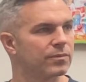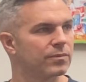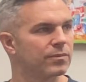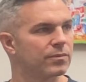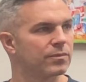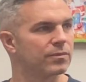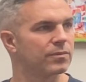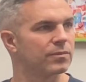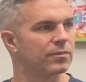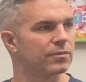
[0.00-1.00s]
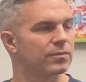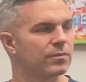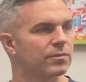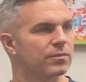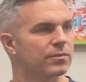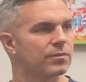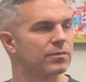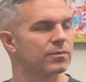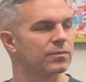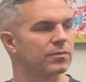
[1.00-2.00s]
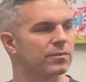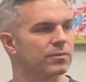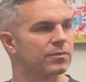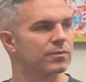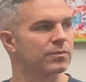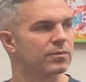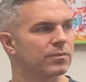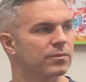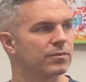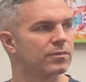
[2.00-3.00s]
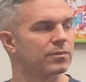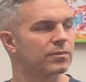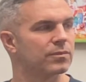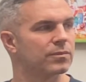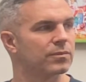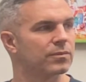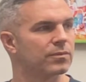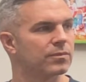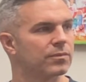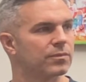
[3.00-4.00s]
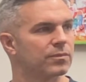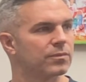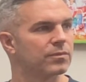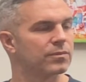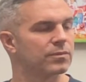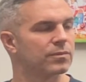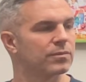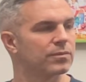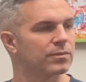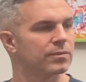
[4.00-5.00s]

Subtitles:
No words are spoken by the person on screen.